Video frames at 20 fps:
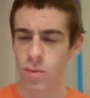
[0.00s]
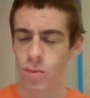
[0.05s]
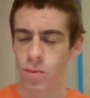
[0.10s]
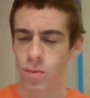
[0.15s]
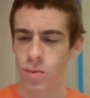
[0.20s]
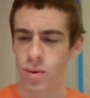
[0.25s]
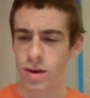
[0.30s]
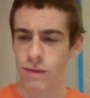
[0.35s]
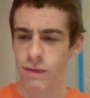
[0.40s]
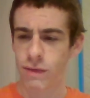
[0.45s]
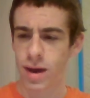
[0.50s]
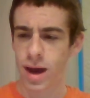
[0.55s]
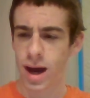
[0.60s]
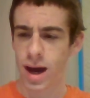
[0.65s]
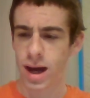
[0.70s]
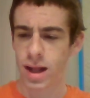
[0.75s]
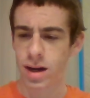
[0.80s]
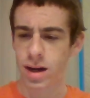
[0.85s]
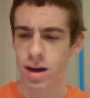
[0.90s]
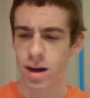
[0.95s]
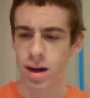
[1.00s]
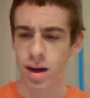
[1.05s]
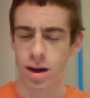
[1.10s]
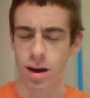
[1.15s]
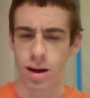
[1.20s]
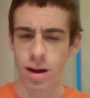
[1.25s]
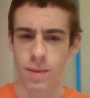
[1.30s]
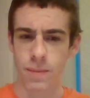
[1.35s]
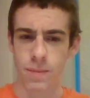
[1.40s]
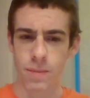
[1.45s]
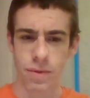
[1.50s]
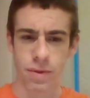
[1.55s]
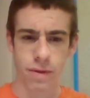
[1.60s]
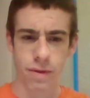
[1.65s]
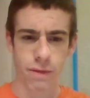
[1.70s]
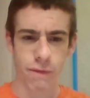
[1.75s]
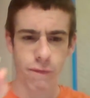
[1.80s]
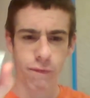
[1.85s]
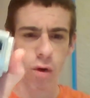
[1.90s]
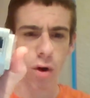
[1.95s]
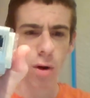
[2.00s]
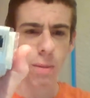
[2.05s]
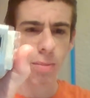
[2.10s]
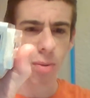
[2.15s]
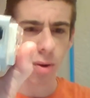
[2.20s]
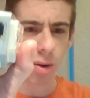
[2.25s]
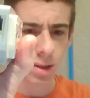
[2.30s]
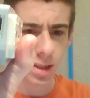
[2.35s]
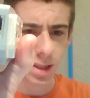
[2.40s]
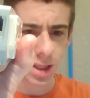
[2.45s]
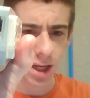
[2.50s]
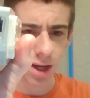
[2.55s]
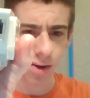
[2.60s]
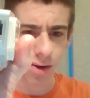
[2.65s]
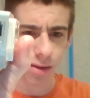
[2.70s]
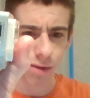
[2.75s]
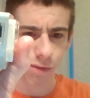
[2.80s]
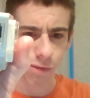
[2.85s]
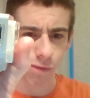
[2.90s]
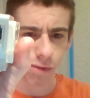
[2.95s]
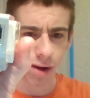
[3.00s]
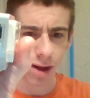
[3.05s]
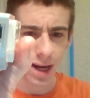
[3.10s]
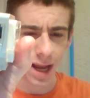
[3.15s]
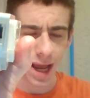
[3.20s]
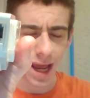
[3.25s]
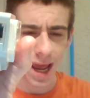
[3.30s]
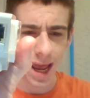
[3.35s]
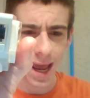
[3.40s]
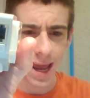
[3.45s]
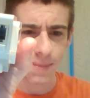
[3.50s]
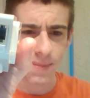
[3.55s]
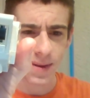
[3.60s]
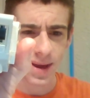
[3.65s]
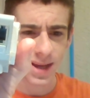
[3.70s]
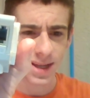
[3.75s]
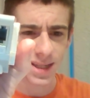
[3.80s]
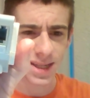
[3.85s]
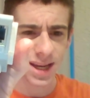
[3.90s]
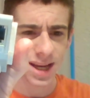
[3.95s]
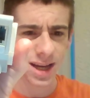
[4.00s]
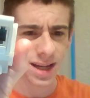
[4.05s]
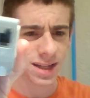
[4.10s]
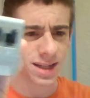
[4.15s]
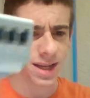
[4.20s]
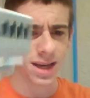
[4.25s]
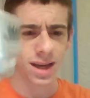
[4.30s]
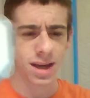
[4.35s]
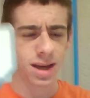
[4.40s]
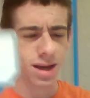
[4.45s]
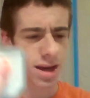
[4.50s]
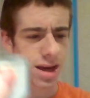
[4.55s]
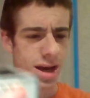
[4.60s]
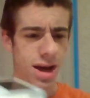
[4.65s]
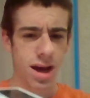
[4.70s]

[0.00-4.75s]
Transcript: we've got 4 ports here on the front, A, B, C, D.